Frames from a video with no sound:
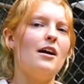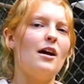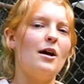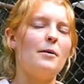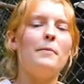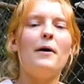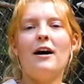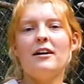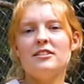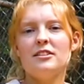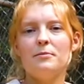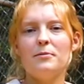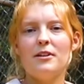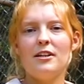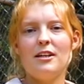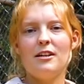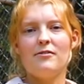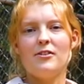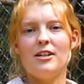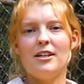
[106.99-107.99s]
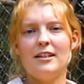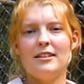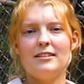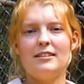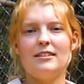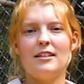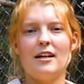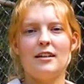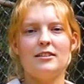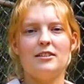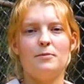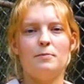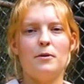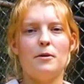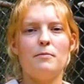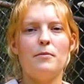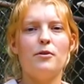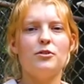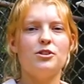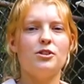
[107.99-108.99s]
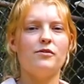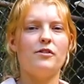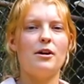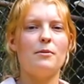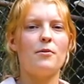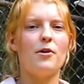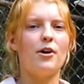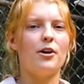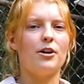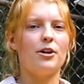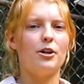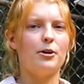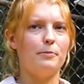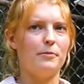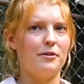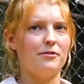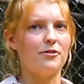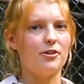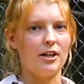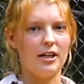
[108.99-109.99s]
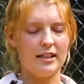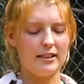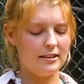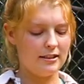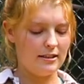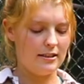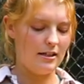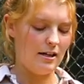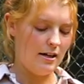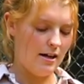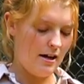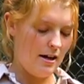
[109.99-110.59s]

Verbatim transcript: and possibly even insects, but most of them are herbivorous.